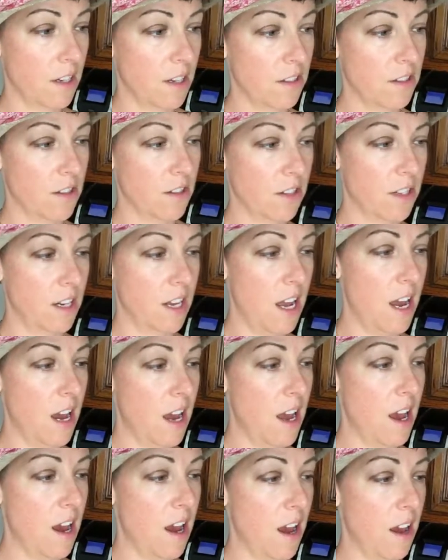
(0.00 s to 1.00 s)
So today I
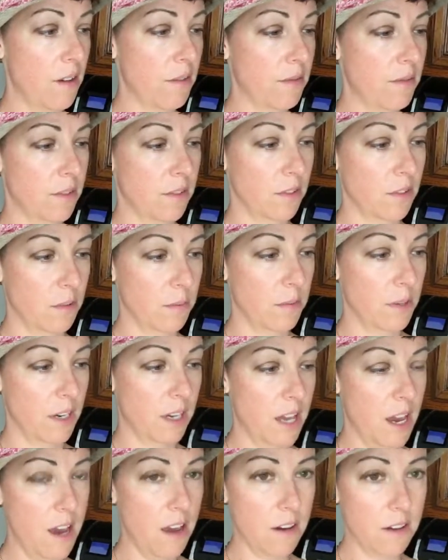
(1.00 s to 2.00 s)
have a little bit of
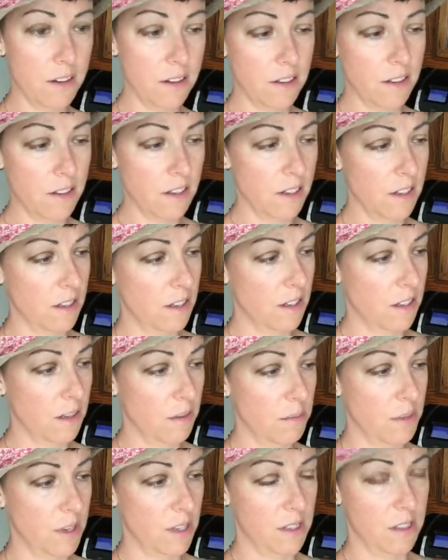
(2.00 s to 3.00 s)
kale,
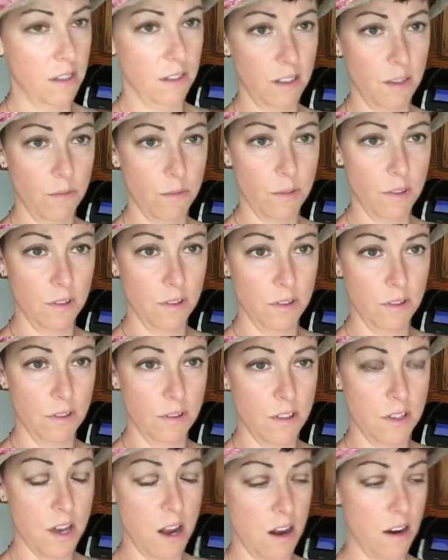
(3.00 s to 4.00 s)
basically one little
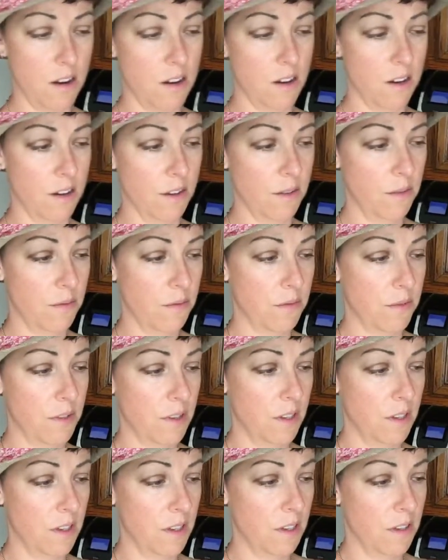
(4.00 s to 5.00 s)
stalk of
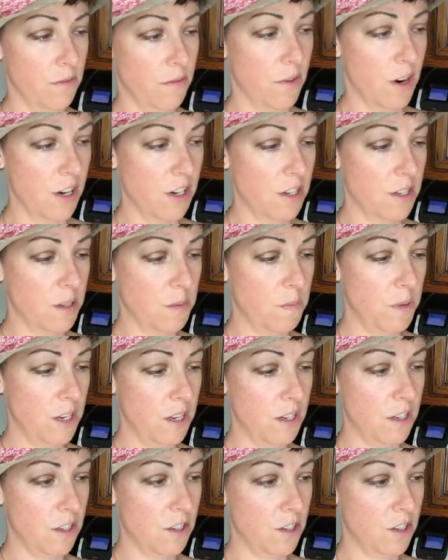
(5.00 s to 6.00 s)
fresh
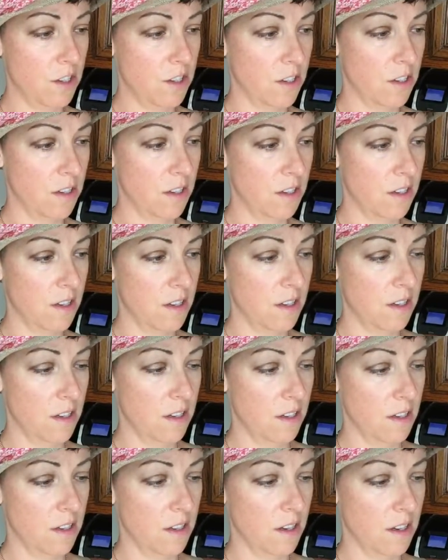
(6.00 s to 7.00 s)
spinach,
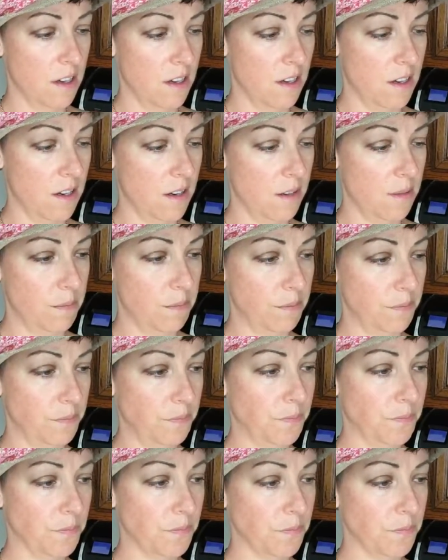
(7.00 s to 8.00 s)
a
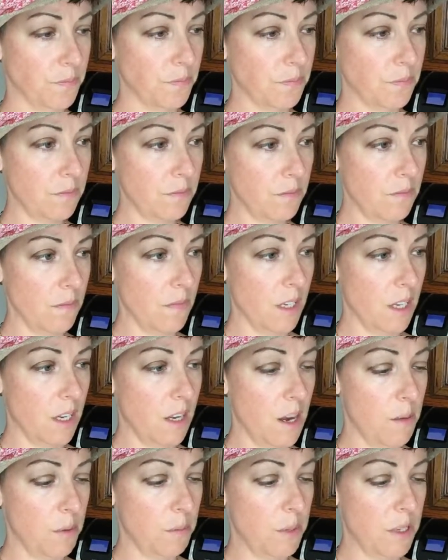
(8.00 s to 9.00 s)

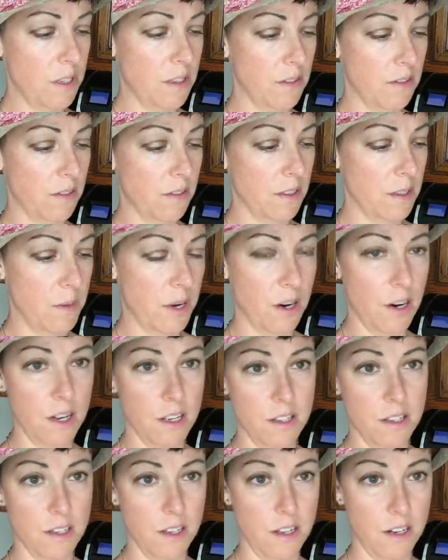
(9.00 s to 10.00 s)
couple pieces of
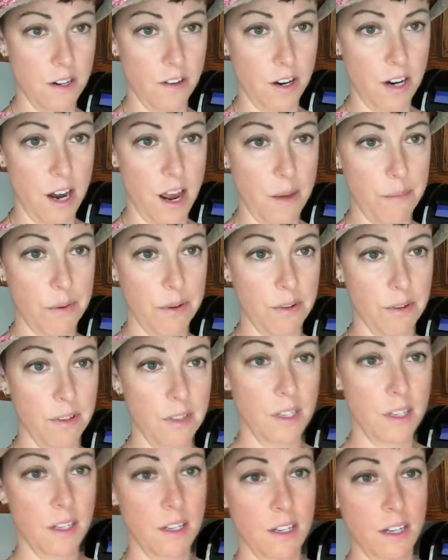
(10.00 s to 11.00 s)
asparagus, and a green apple,
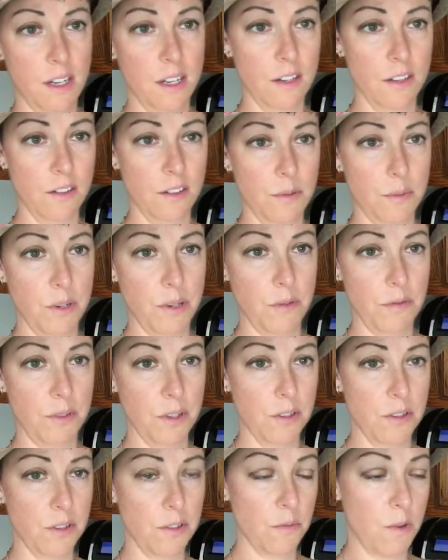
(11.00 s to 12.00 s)
and a little bit of
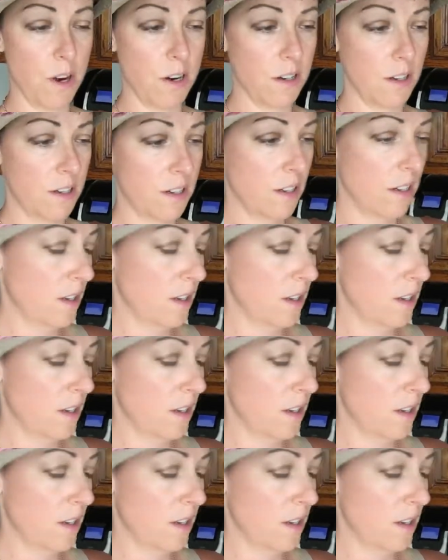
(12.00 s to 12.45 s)
filtered water.